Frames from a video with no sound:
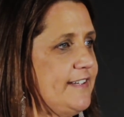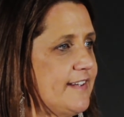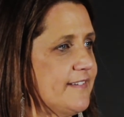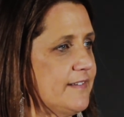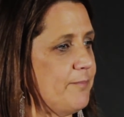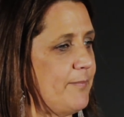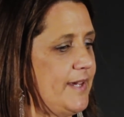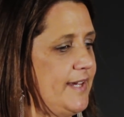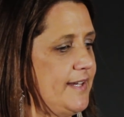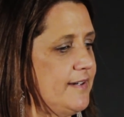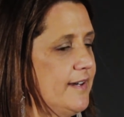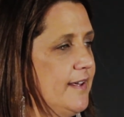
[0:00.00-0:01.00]
doesn't
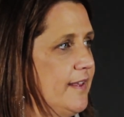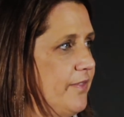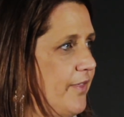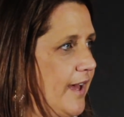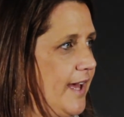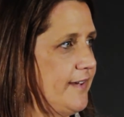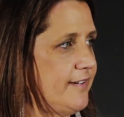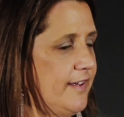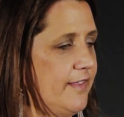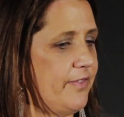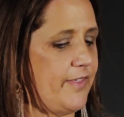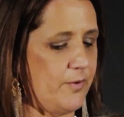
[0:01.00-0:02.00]
mean that
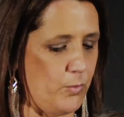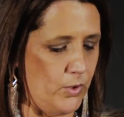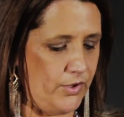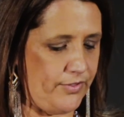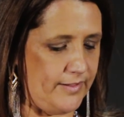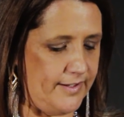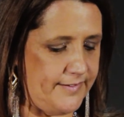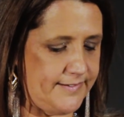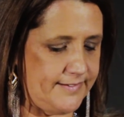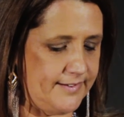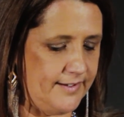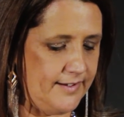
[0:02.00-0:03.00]
they're
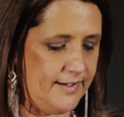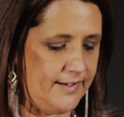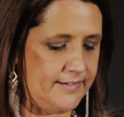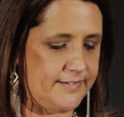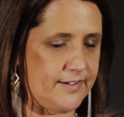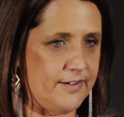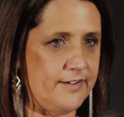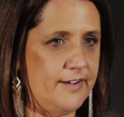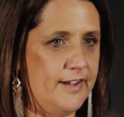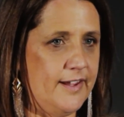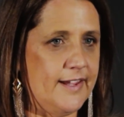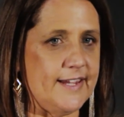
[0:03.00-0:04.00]
worthless.
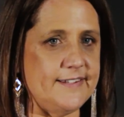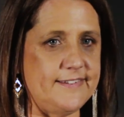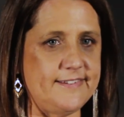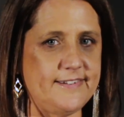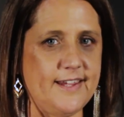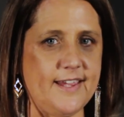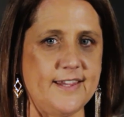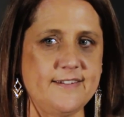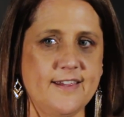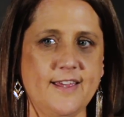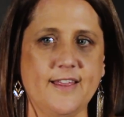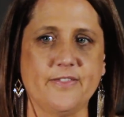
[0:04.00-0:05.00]
So
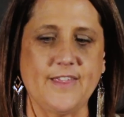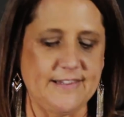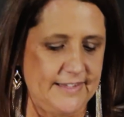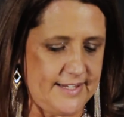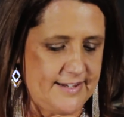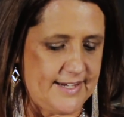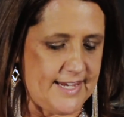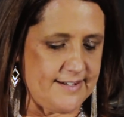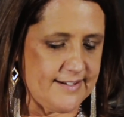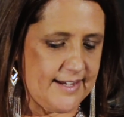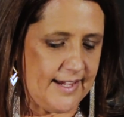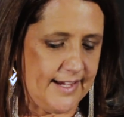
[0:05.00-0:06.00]
instead, they're leading
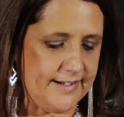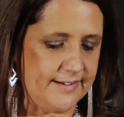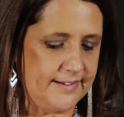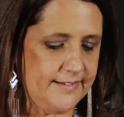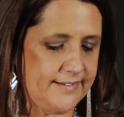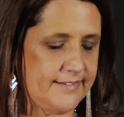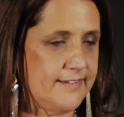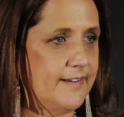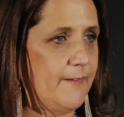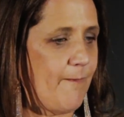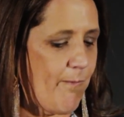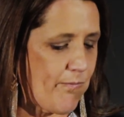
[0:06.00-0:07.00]
indicators
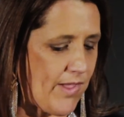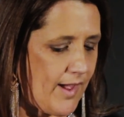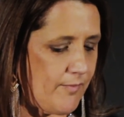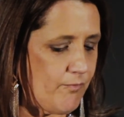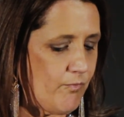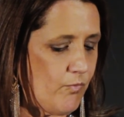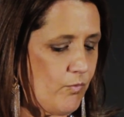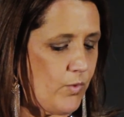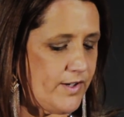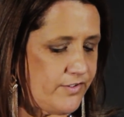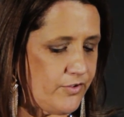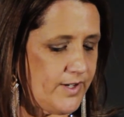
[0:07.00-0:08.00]
that
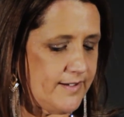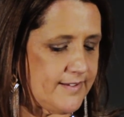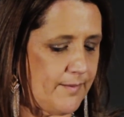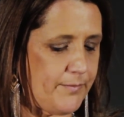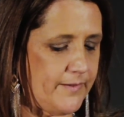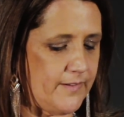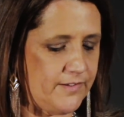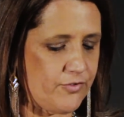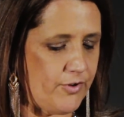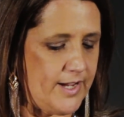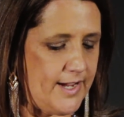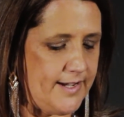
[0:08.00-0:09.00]
we're doing something that's
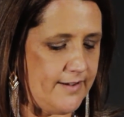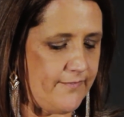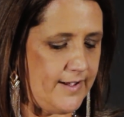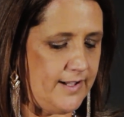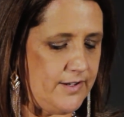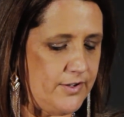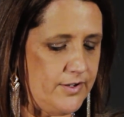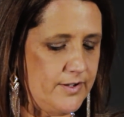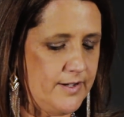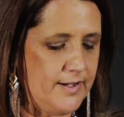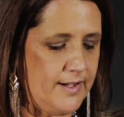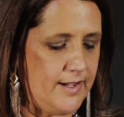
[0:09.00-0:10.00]
creating value.
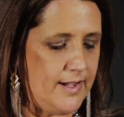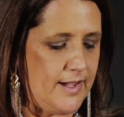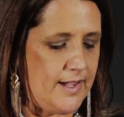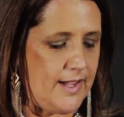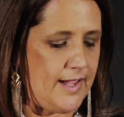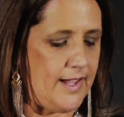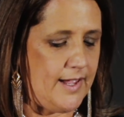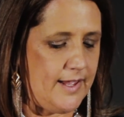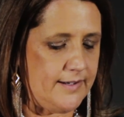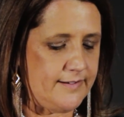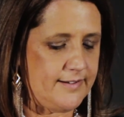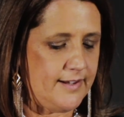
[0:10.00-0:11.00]

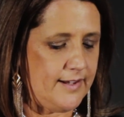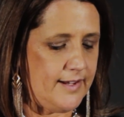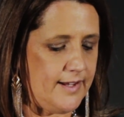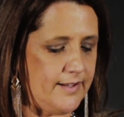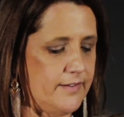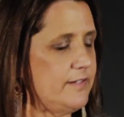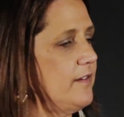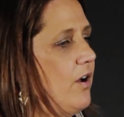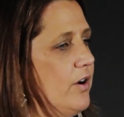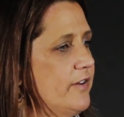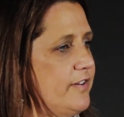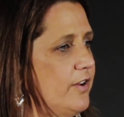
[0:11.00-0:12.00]
And in the
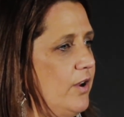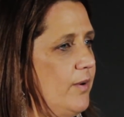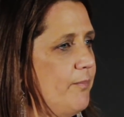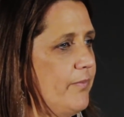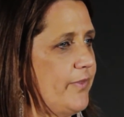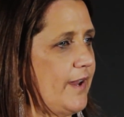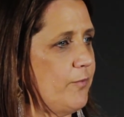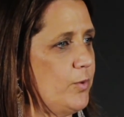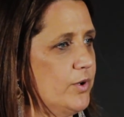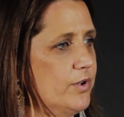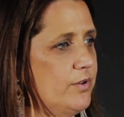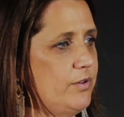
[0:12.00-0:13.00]
long term, that
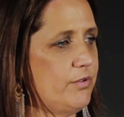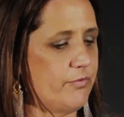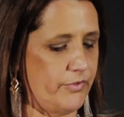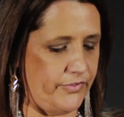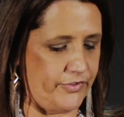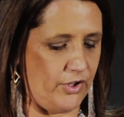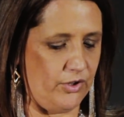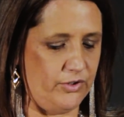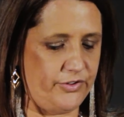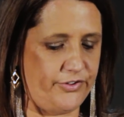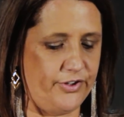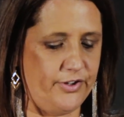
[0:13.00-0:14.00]
will
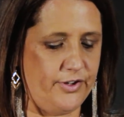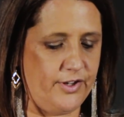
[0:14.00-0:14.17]
result